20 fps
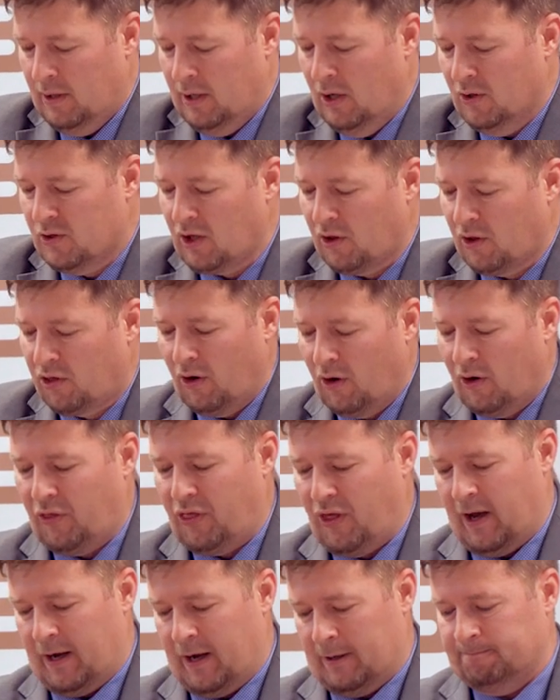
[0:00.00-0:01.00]
Here's the third
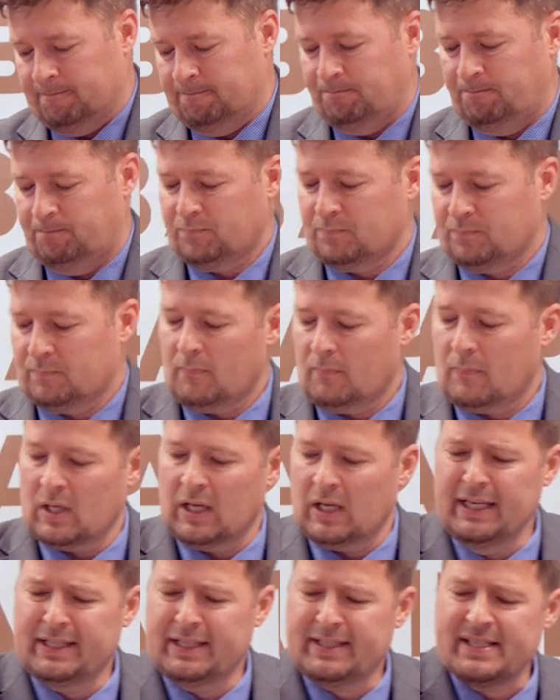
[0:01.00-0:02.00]
thing
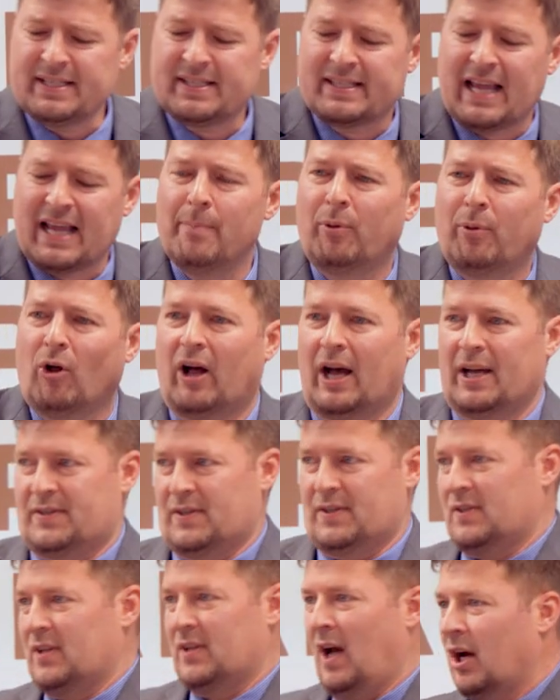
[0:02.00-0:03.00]
it
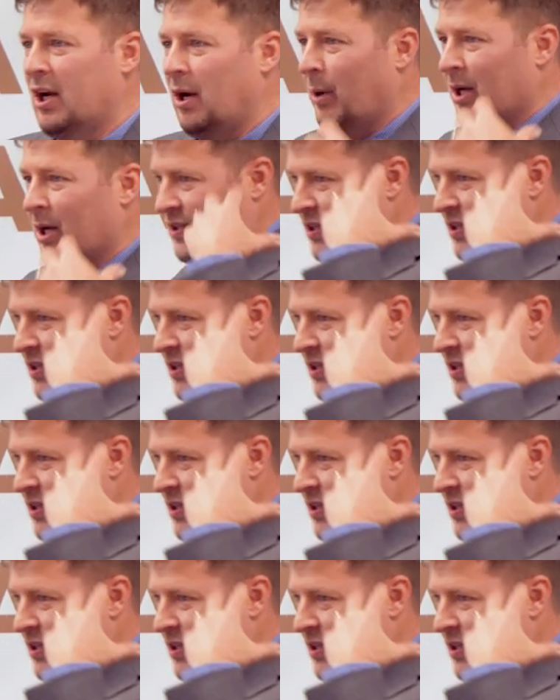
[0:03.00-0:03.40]
destabilizes. Talking about,